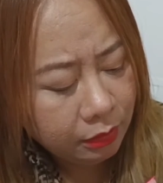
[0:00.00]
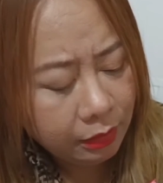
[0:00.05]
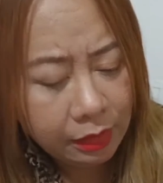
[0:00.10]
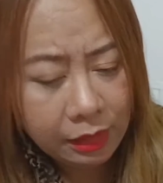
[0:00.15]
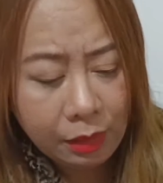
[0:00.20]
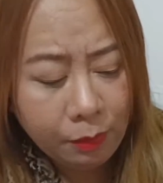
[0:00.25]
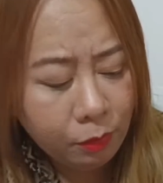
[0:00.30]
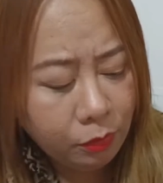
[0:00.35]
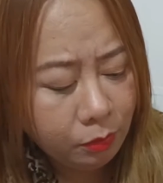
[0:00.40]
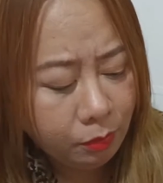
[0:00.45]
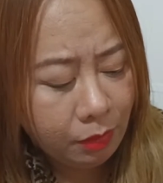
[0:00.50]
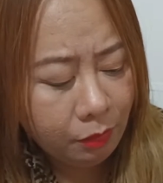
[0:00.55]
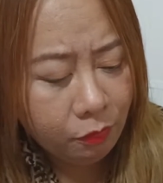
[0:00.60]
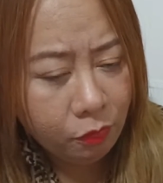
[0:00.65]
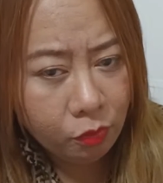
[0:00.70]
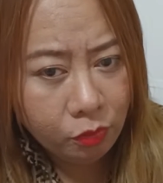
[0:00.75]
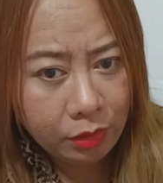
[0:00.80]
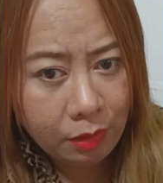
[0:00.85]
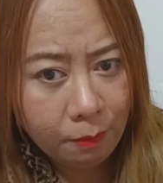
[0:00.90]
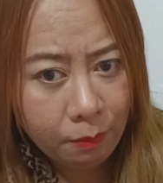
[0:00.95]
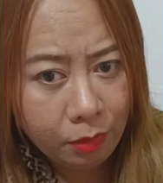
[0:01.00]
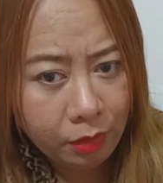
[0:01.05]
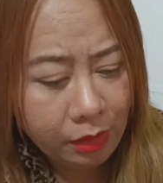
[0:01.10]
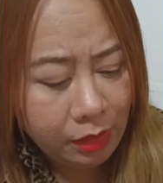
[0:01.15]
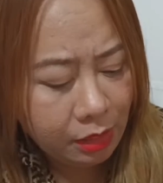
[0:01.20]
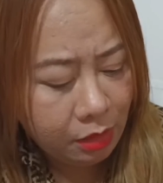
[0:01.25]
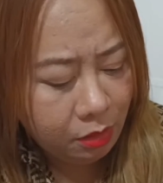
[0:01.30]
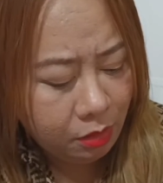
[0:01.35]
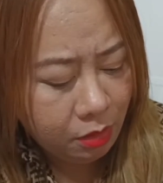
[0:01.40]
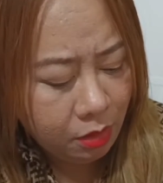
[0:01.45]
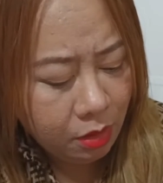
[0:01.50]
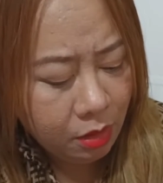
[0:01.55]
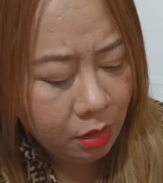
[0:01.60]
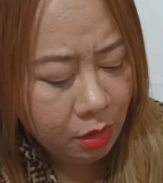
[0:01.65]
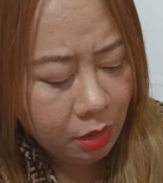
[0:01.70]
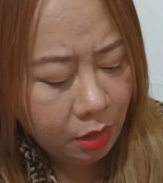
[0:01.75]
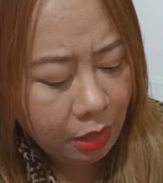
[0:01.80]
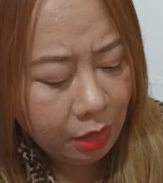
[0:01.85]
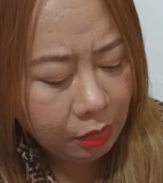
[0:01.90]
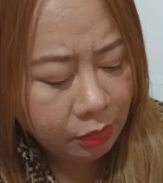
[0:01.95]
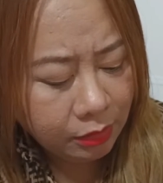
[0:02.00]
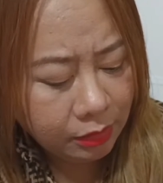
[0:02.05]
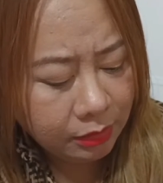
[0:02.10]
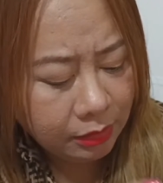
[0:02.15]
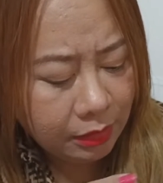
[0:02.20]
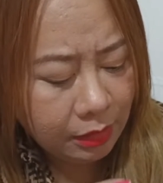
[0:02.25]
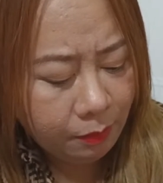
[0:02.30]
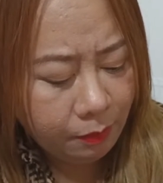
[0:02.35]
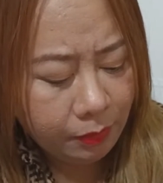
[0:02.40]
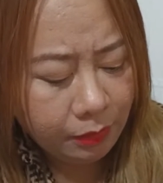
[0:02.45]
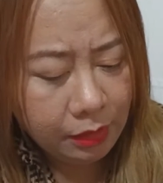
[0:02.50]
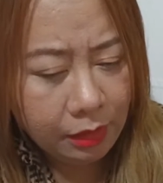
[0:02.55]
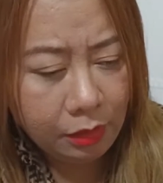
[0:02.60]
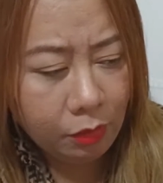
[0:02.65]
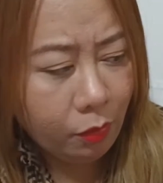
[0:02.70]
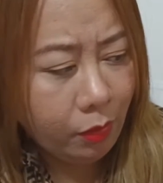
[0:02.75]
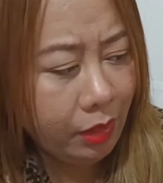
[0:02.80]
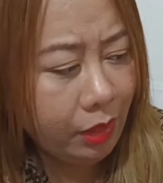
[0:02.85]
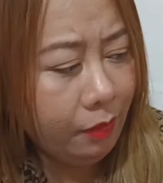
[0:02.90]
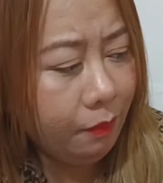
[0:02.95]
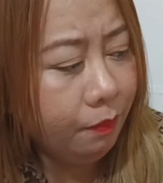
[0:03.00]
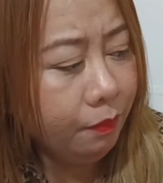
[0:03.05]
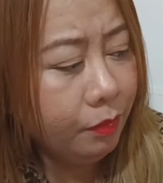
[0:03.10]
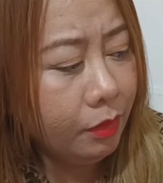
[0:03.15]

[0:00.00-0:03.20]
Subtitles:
can I put my phone number here? I'll just skip it anyway.